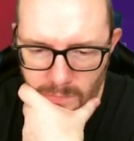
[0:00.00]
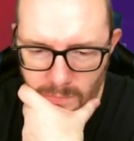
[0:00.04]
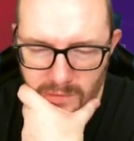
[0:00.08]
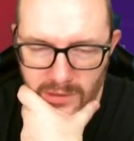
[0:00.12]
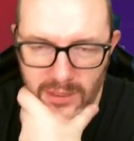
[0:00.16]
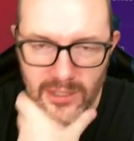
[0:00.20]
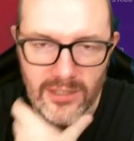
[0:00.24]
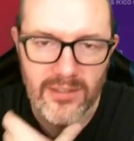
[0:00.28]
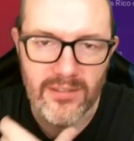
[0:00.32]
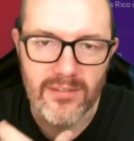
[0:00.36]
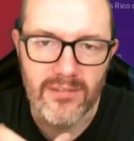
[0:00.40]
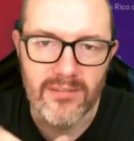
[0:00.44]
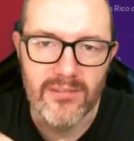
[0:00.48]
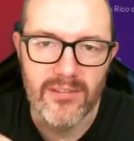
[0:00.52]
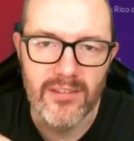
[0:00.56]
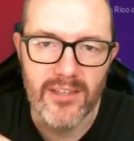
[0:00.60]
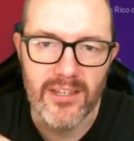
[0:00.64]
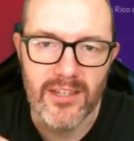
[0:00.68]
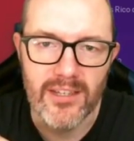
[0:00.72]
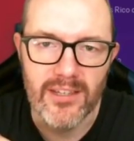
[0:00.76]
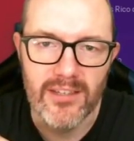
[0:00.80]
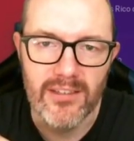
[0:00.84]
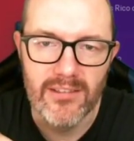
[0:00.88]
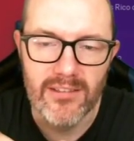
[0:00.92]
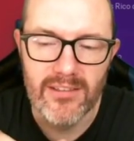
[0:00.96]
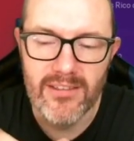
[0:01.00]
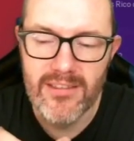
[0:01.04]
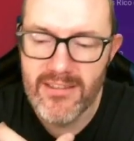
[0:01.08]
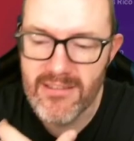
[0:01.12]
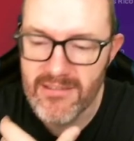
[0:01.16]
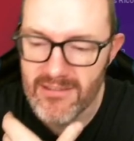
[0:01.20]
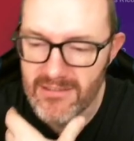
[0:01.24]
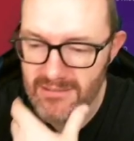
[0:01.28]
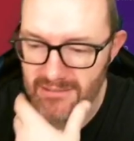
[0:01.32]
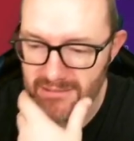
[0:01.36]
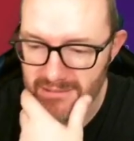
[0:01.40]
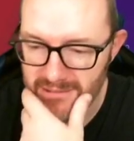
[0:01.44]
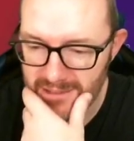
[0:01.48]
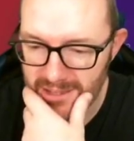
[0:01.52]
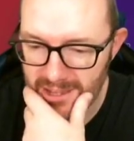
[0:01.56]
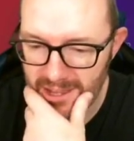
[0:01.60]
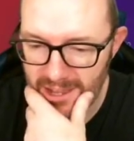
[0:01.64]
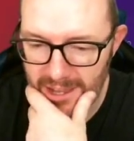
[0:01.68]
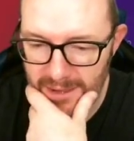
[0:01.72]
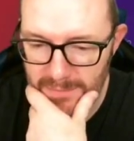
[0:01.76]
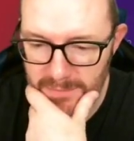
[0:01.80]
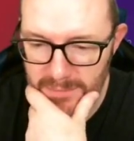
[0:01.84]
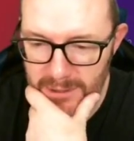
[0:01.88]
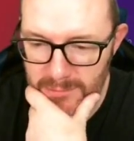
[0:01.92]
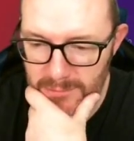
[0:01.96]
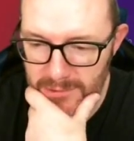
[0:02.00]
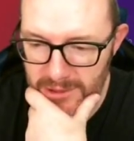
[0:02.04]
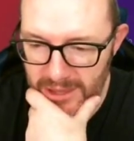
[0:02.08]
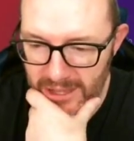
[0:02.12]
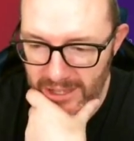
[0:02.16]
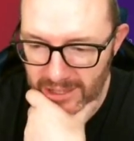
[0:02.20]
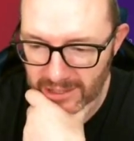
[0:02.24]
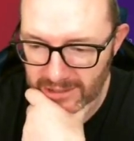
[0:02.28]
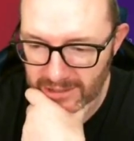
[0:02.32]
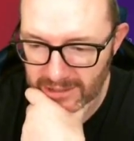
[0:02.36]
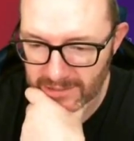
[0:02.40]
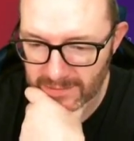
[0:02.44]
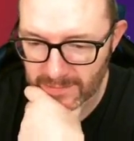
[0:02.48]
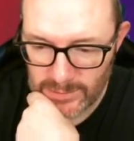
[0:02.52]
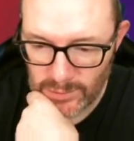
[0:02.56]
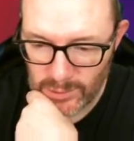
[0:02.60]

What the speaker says: They're happy with that.